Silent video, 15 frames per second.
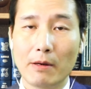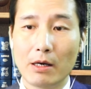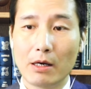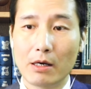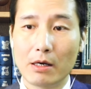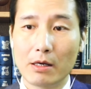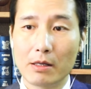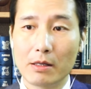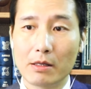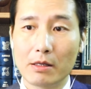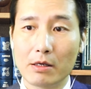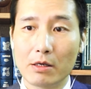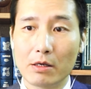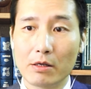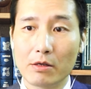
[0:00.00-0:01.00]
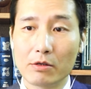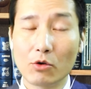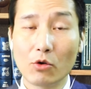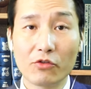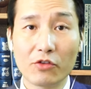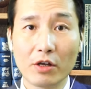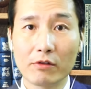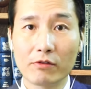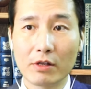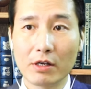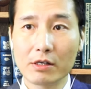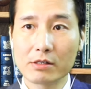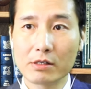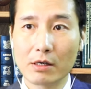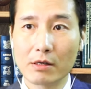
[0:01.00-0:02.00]
You think
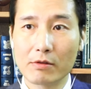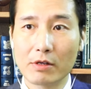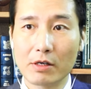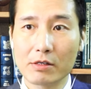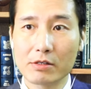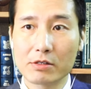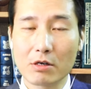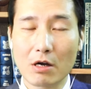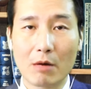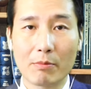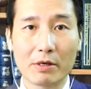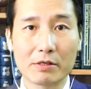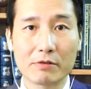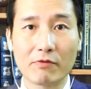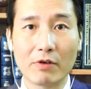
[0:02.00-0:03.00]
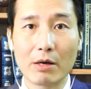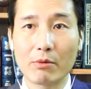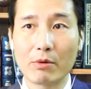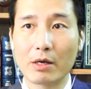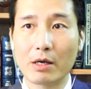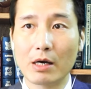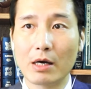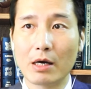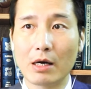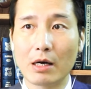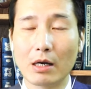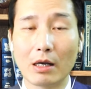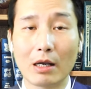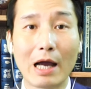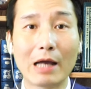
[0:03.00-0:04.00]
this job is very
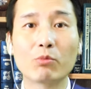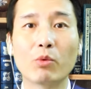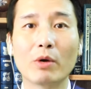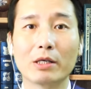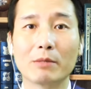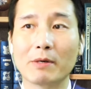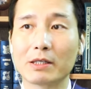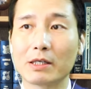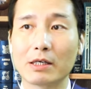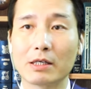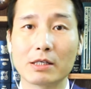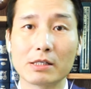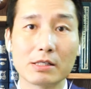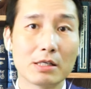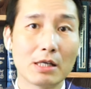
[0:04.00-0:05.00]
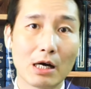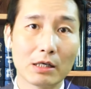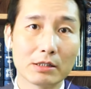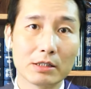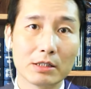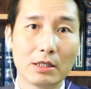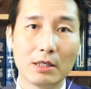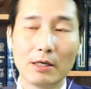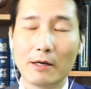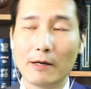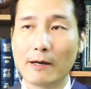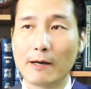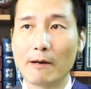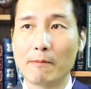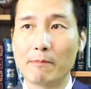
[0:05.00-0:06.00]
lightweight, but it is not,
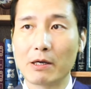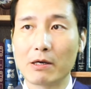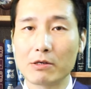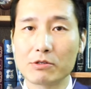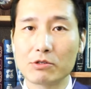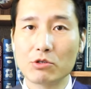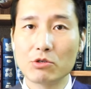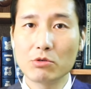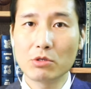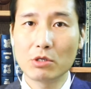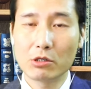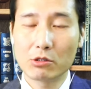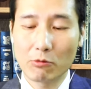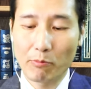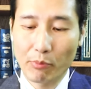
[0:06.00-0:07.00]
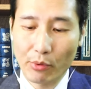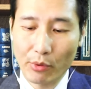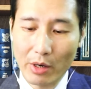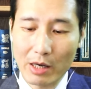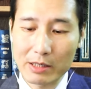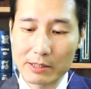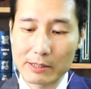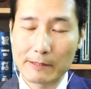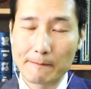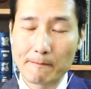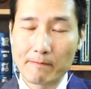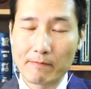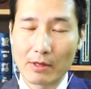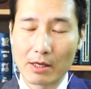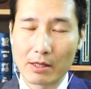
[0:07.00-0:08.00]
because you need to press
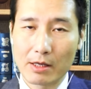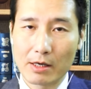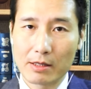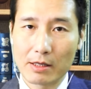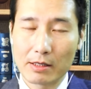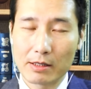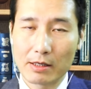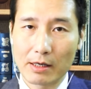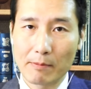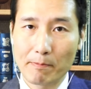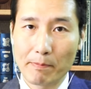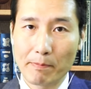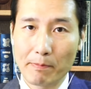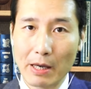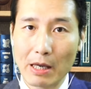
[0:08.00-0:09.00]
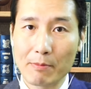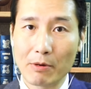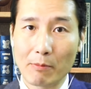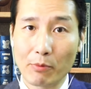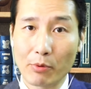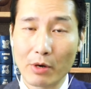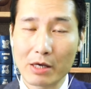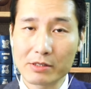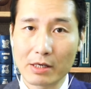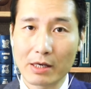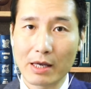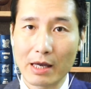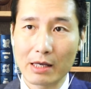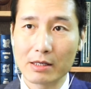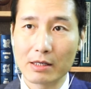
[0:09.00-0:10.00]
the paper, press
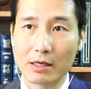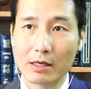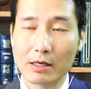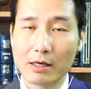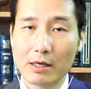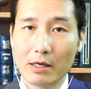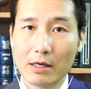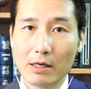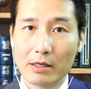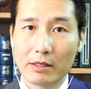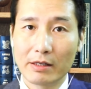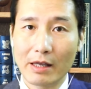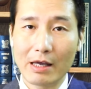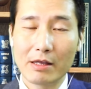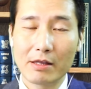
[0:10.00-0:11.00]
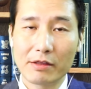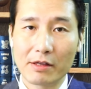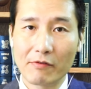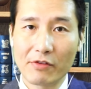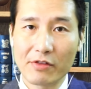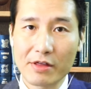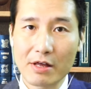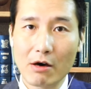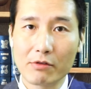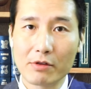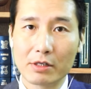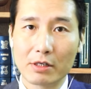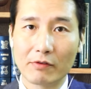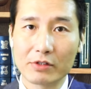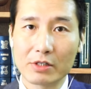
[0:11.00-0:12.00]
the candy tens of
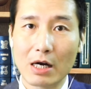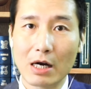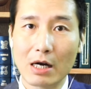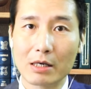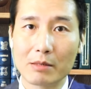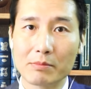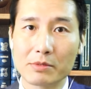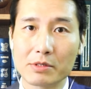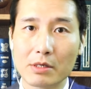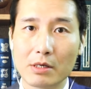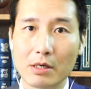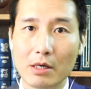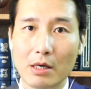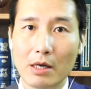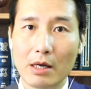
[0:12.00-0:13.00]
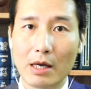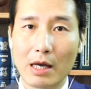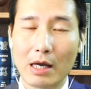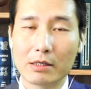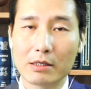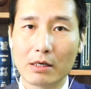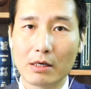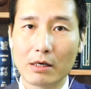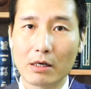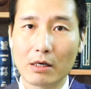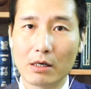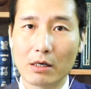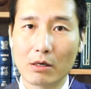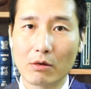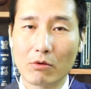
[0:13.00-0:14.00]
thousands of times, and
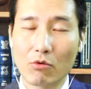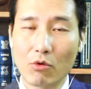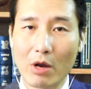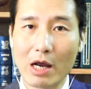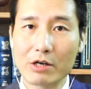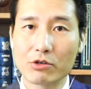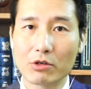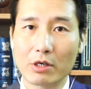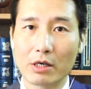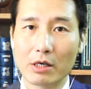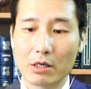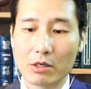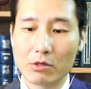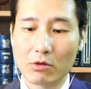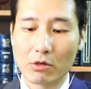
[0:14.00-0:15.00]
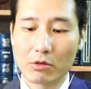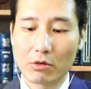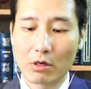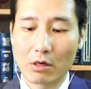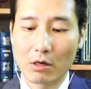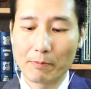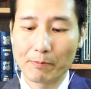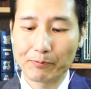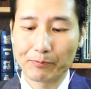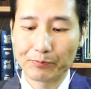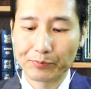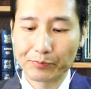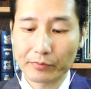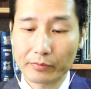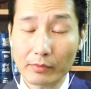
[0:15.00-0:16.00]
gradually your
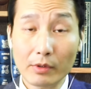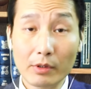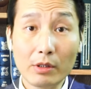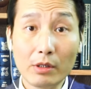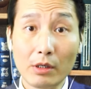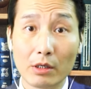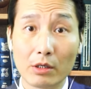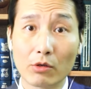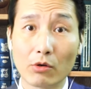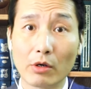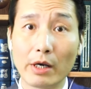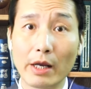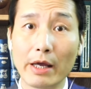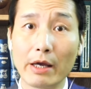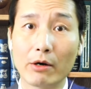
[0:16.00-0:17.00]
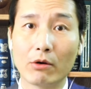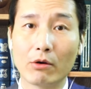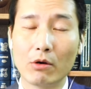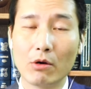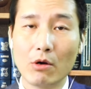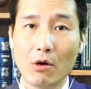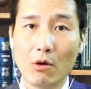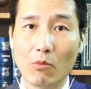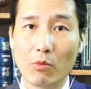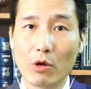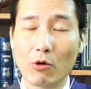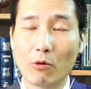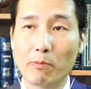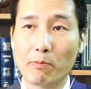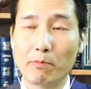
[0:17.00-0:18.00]
nail
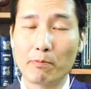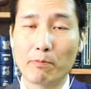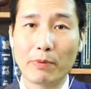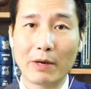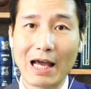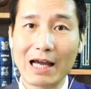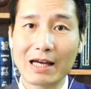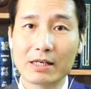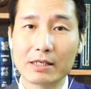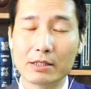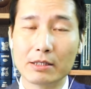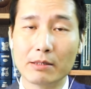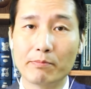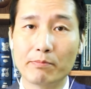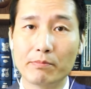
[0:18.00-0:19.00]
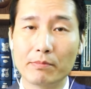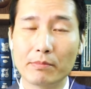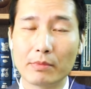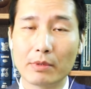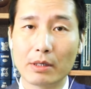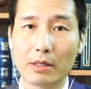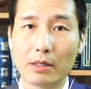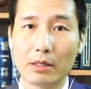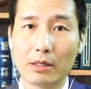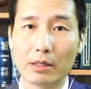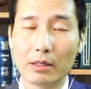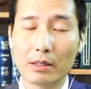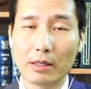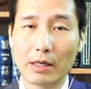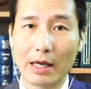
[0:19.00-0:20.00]
will blacken
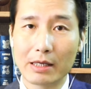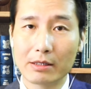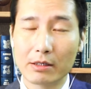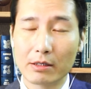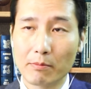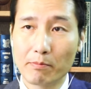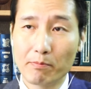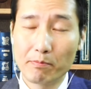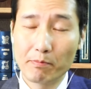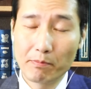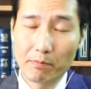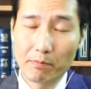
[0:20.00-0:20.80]
and